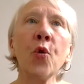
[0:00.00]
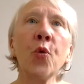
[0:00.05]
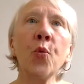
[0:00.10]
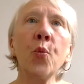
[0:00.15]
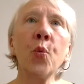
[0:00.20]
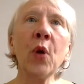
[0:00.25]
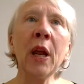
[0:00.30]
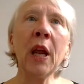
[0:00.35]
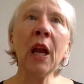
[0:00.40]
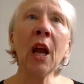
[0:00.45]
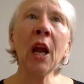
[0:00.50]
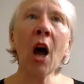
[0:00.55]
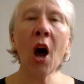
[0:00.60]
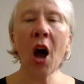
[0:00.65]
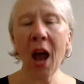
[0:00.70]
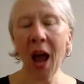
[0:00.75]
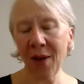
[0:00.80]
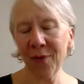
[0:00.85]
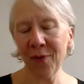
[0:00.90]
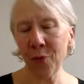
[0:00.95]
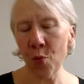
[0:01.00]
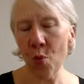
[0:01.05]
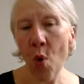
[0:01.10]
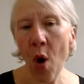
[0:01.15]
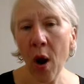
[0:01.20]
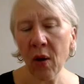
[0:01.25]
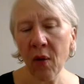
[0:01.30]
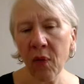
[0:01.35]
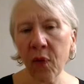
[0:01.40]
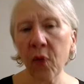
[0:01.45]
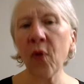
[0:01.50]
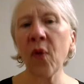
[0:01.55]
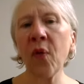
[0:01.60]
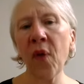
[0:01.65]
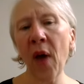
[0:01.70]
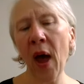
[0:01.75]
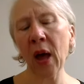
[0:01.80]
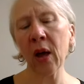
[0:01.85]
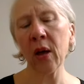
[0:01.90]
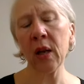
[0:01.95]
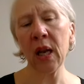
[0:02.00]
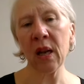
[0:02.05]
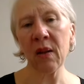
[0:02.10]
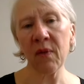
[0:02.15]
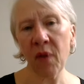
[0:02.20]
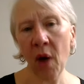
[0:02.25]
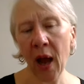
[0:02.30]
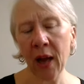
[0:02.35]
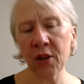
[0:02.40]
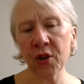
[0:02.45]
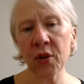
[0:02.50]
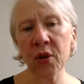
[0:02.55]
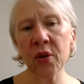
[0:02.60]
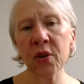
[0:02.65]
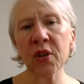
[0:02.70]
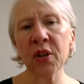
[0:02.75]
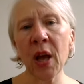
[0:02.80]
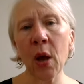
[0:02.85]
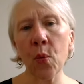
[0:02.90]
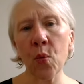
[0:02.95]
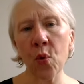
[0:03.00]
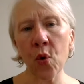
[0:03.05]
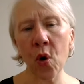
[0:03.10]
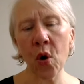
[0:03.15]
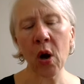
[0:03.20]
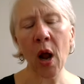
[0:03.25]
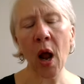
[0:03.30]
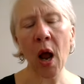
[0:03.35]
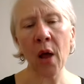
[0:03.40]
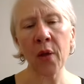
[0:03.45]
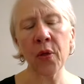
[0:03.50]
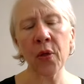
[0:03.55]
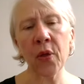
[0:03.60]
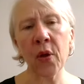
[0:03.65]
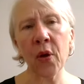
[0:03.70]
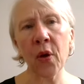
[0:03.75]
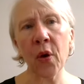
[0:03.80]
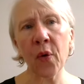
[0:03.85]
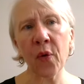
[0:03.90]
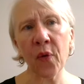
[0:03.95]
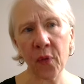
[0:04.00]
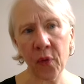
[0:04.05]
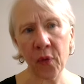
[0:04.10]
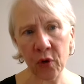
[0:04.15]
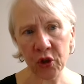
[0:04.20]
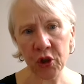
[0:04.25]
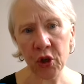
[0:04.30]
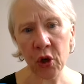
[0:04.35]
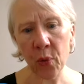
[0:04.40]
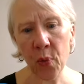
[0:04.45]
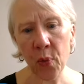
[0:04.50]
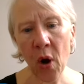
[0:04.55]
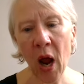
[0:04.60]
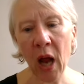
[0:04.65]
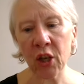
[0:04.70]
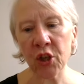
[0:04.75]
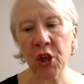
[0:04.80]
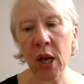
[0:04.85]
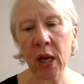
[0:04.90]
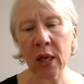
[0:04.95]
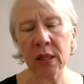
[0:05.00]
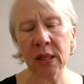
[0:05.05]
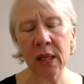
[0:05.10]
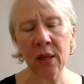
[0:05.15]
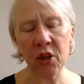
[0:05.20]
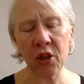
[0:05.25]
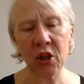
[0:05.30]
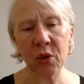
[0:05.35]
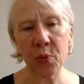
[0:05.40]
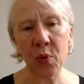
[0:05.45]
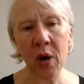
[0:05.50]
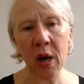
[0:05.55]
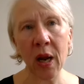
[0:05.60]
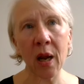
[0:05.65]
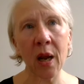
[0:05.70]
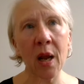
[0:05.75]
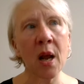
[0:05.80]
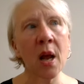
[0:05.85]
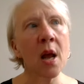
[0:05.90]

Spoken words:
we have wonderful faculty advisors that work on the first year project in the spring.